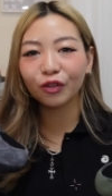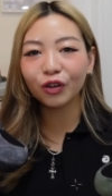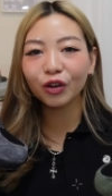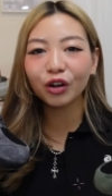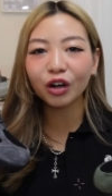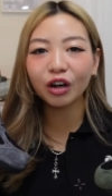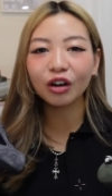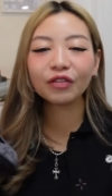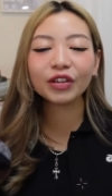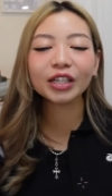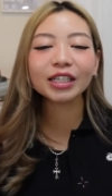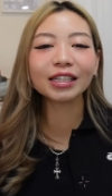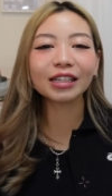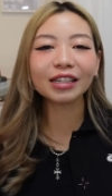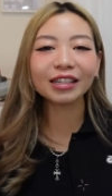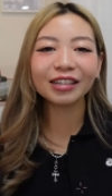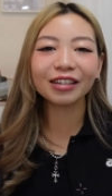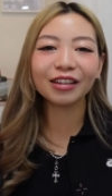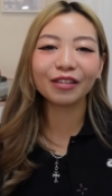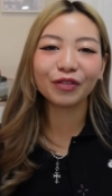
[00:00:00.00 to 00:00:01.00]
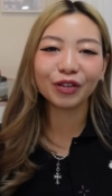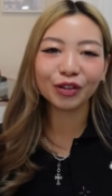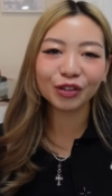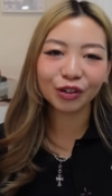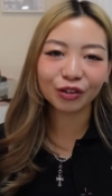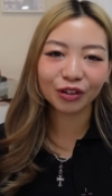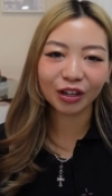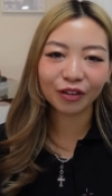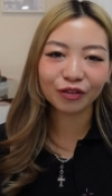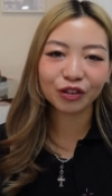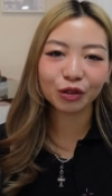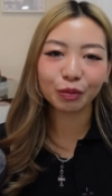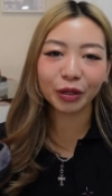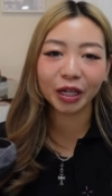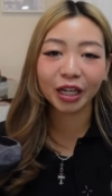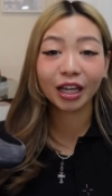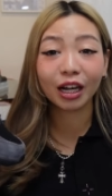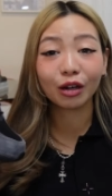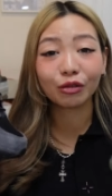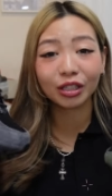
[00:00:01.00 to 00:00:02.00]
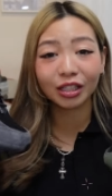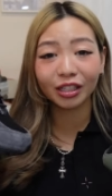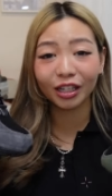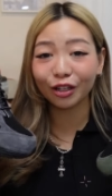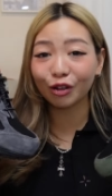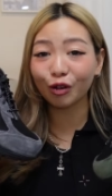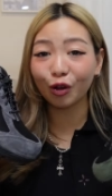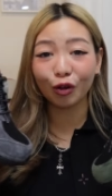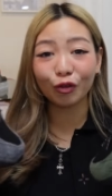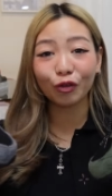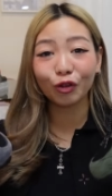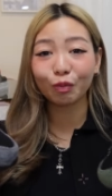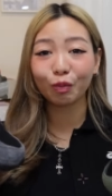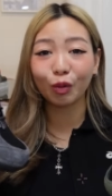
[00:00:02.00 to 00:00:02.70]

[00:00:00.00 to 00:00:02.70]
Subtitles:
Obviously, if you don't have to pick, I would say go for